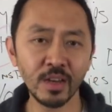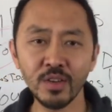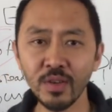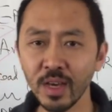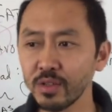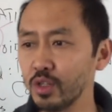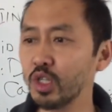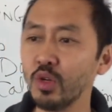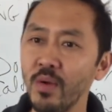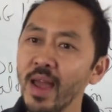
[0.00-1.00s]
You guys are
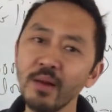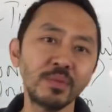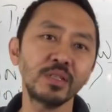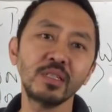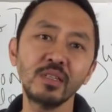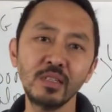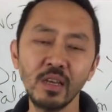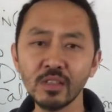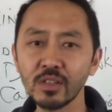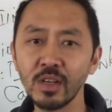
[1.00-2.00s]
scrambling since
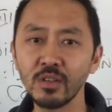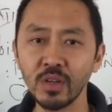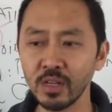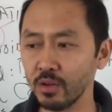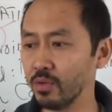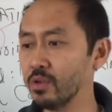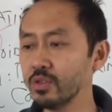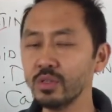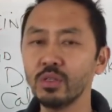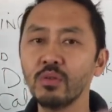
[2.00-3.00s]
yesterday, trying to
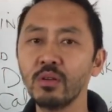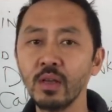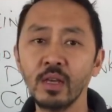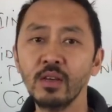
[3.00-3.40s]
grocery store, get,